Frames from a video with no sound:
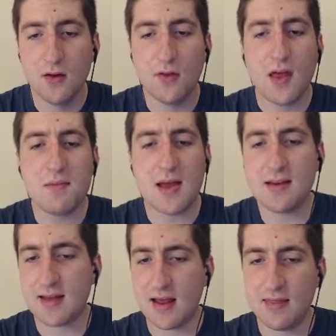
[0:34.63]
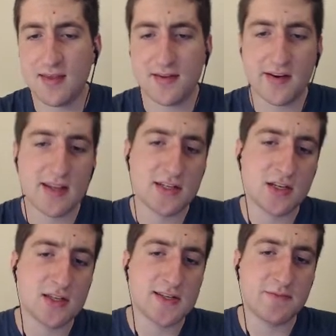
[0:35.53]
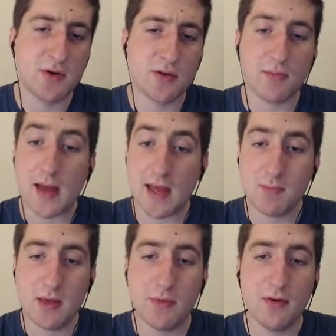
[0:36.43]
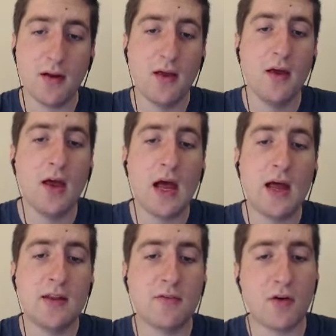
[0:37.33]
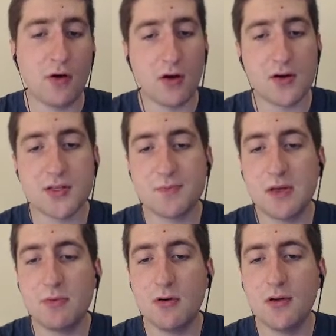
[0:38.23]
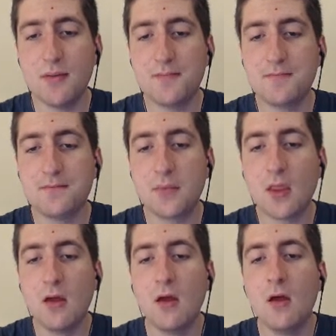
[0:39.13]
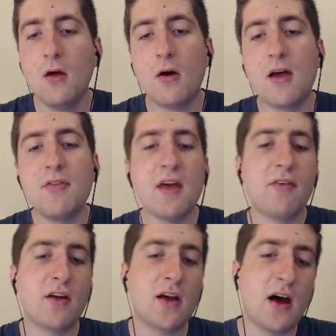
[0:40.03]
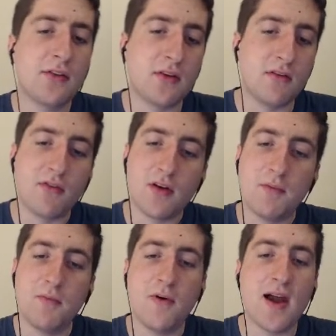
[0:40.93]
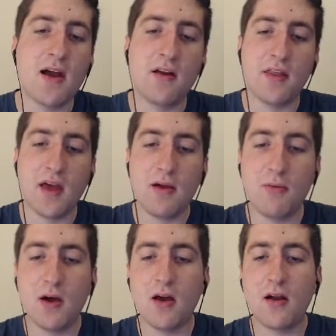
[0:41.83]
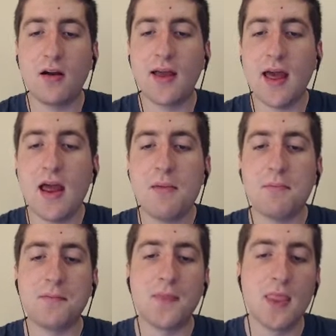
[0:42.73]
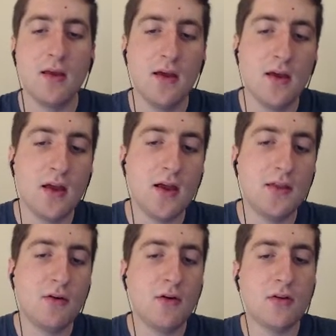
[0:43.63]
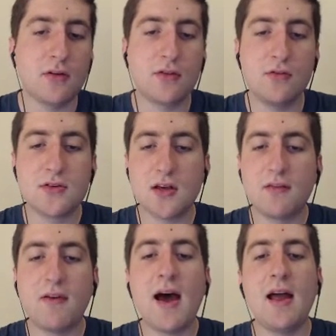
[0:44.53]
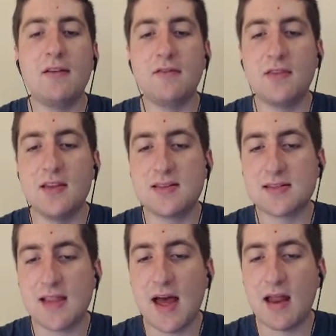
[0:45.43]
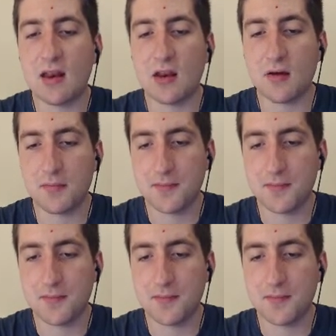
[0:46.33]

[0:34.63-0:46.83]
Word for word: Do they maintain the traditions of both my people and of Horn's people? Or have they forgotten from where they were came in order to survive this land?